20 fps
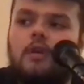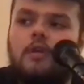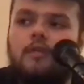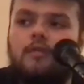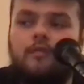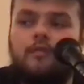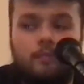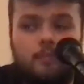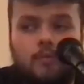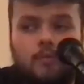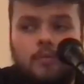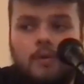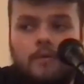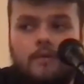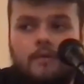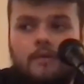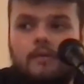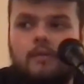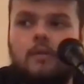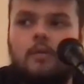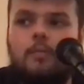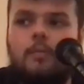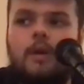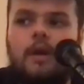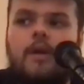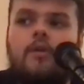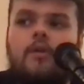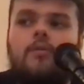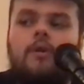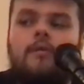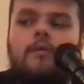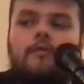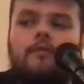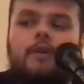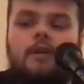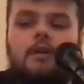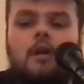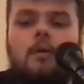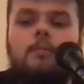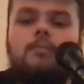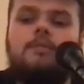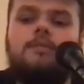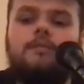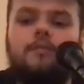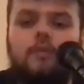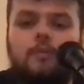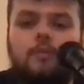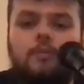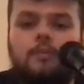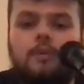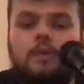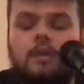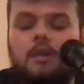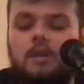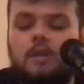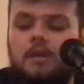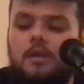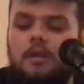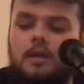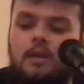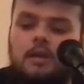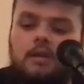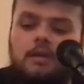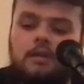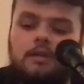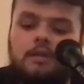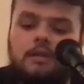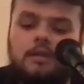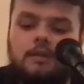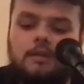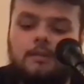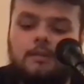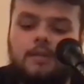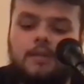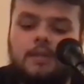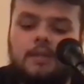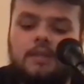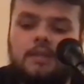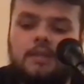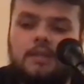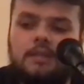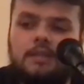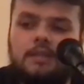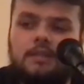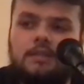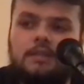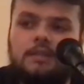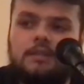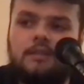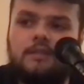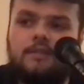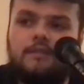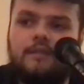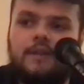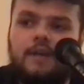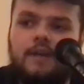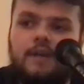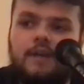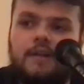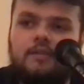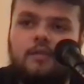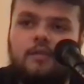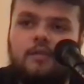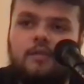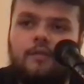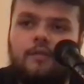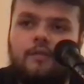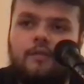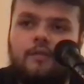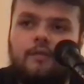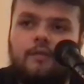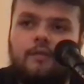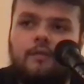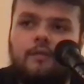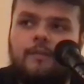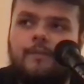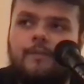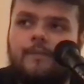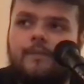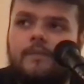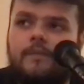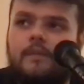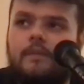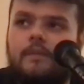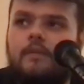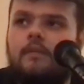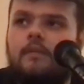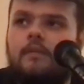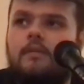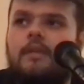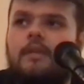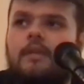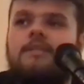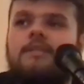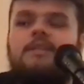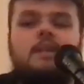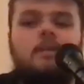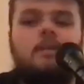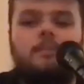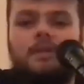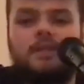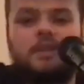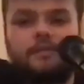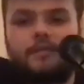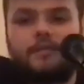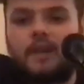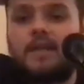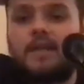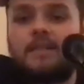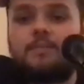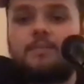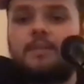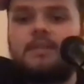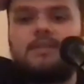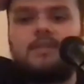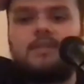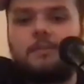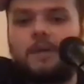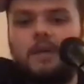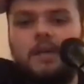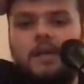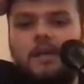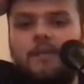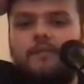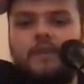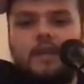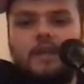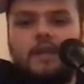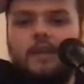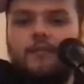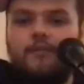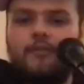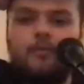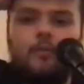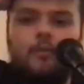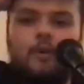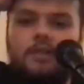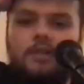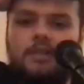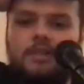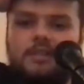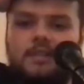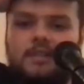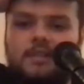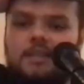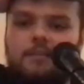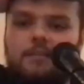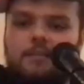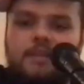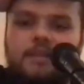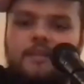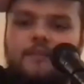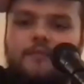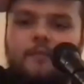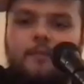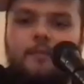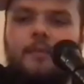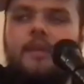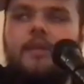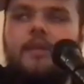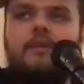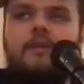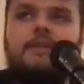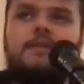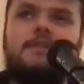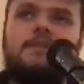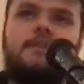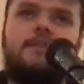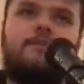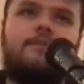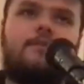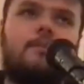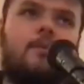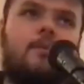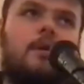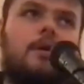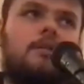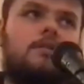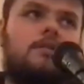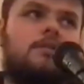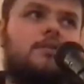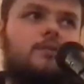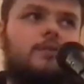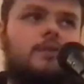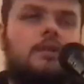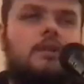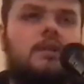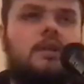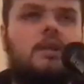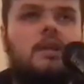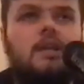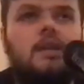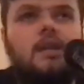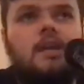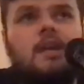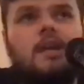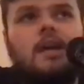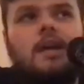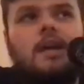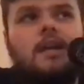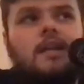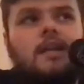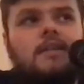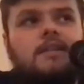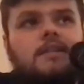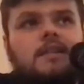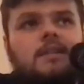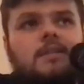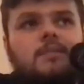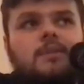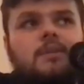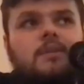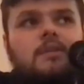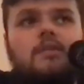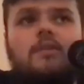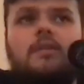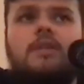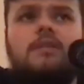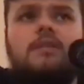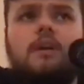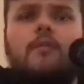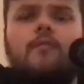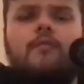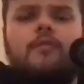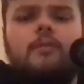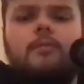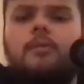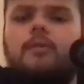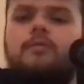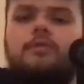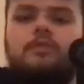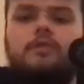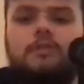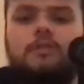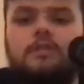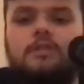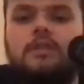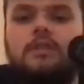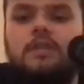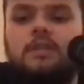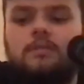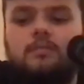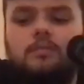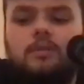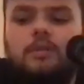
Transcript: from whoever, by whoever it comes from. And it's a fact of, there's going to be different aspects to my life, like everyone, and there's going to be different periods and different parts to it. And there's going to be, there's other emotions. There's